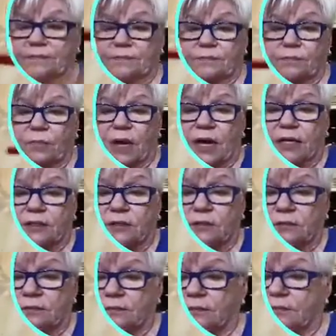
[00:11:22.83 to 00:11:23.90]

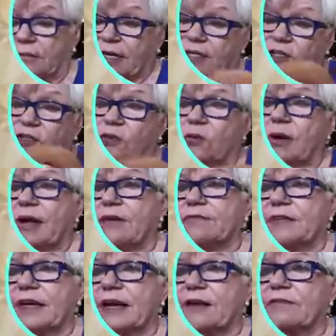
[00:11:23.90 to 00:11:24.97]
bottle, and you don't have
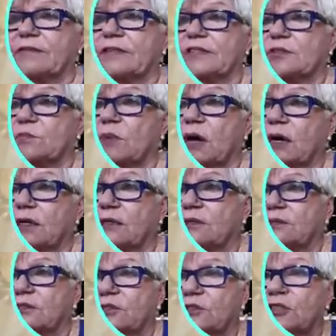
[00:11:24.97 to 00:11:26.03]
to have this
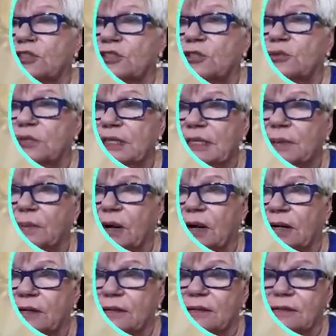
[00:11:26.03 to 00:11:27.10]
bottle. You could do any
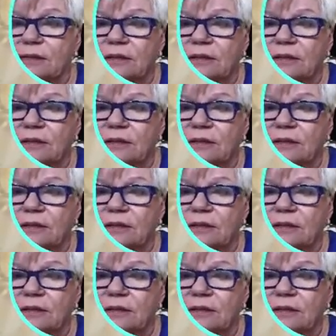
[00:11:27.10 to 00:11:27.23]
bottle.